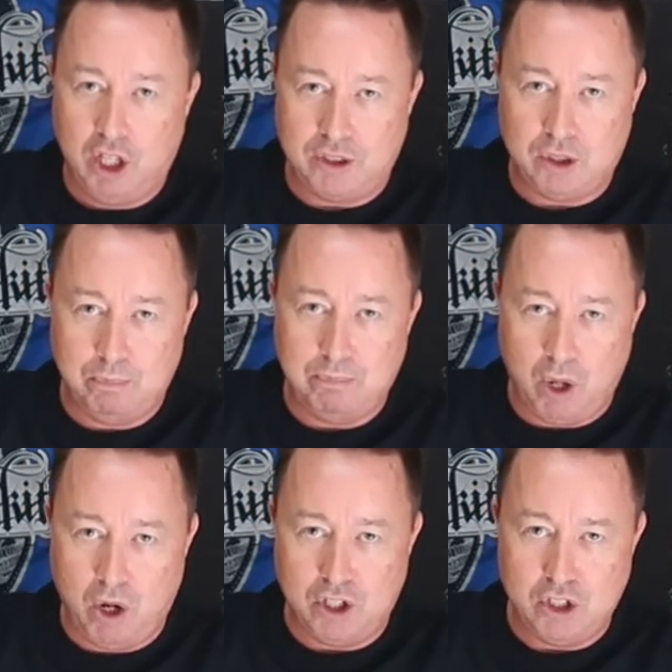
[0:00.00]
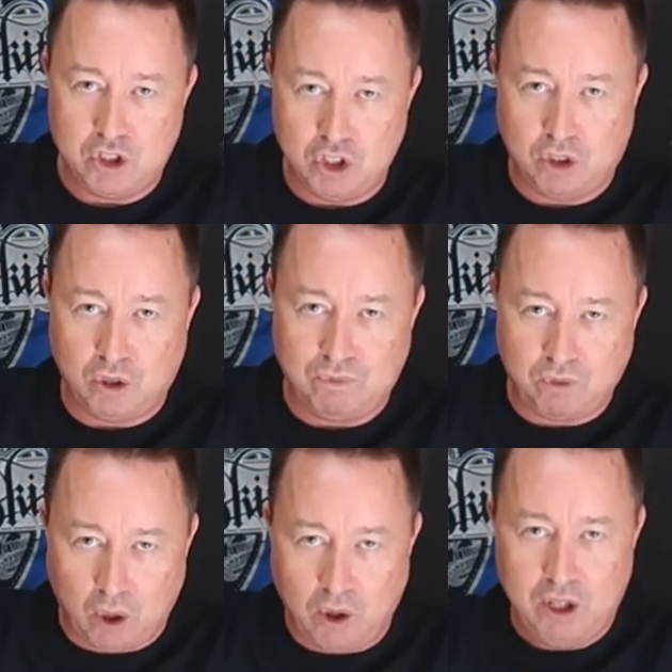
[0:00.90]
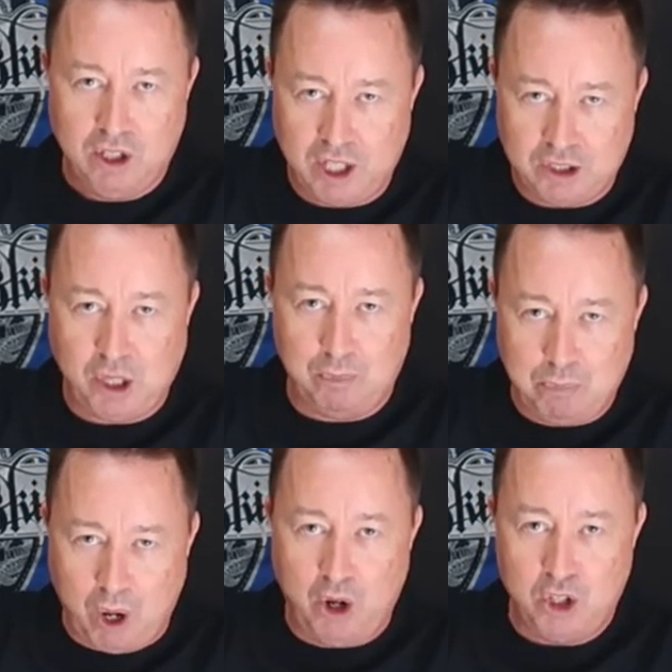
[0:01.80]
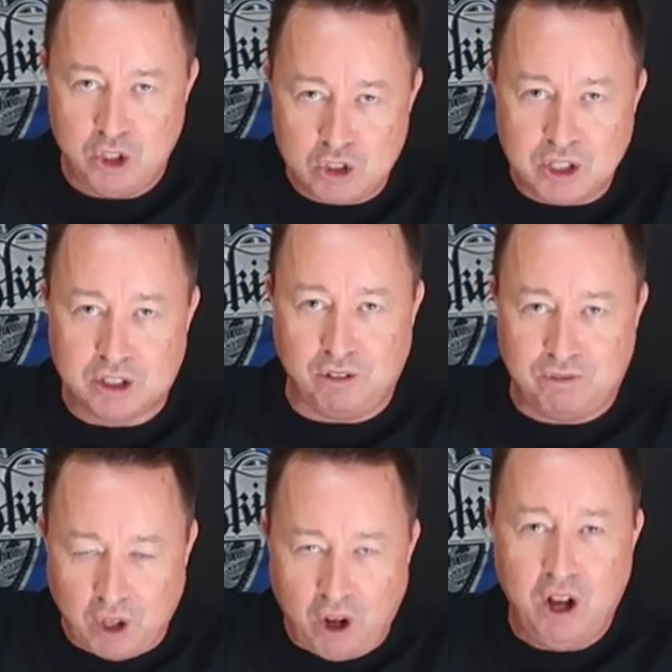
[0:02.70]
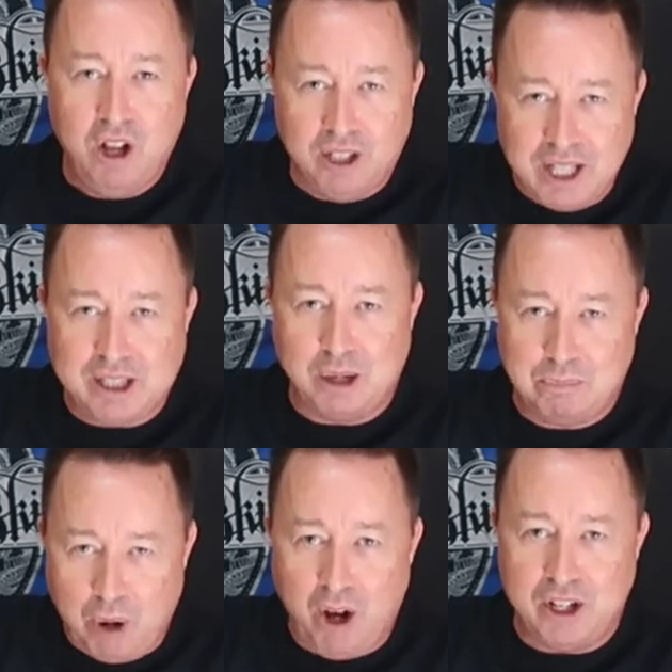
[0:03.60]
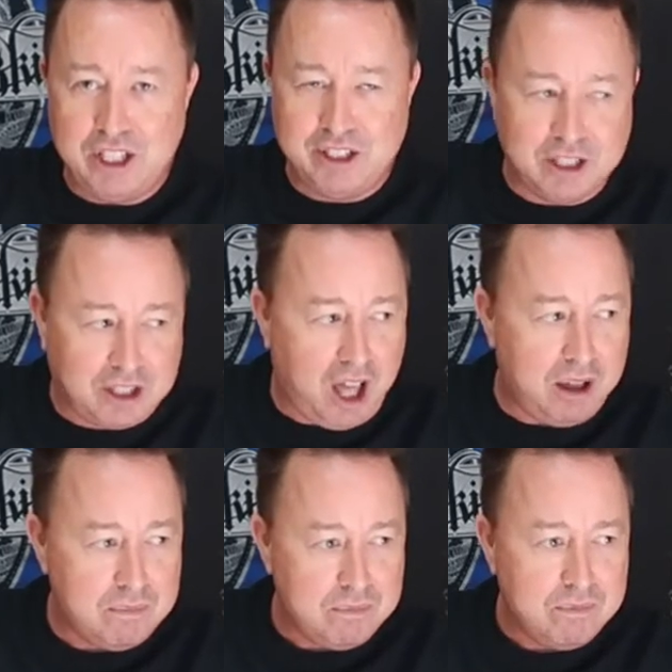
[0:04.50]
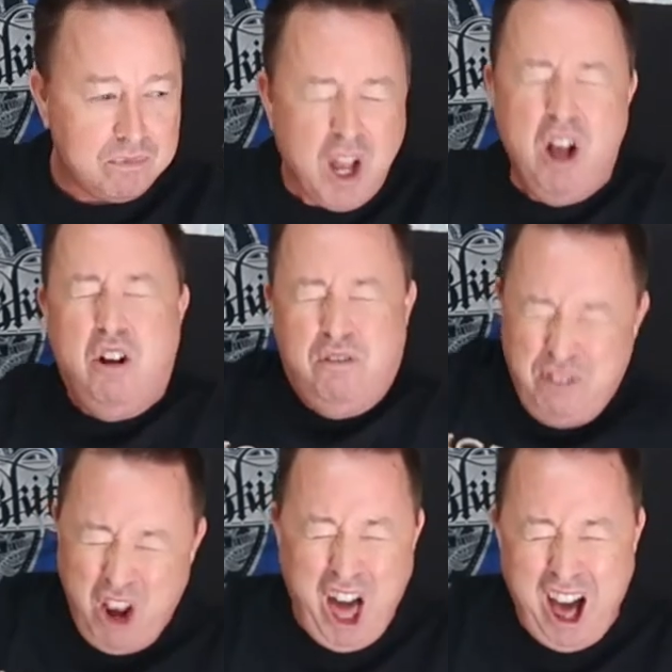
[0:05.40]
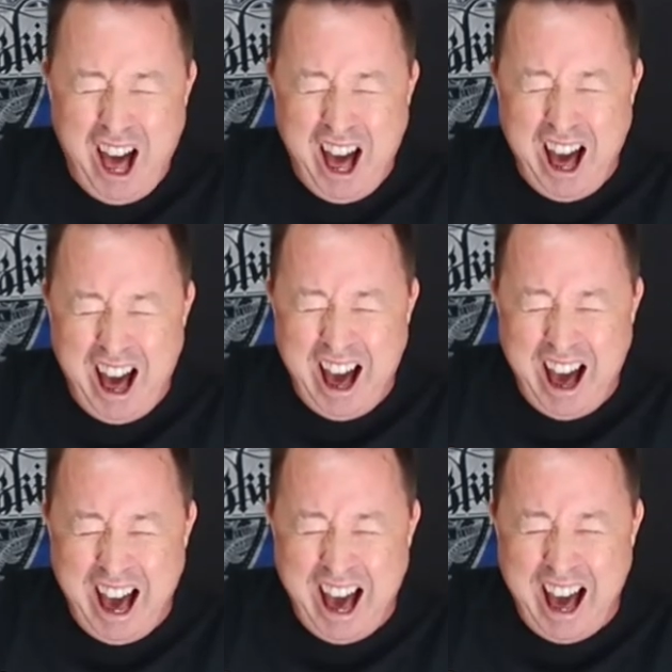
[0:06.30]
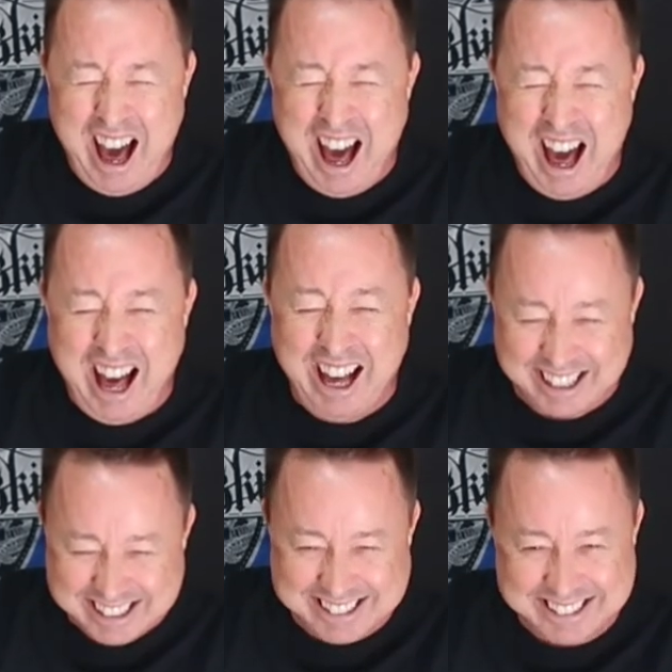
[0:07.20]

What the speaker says: Let the bodies hit the floor, let the bodies hit the floor, let the bodies hit the floor.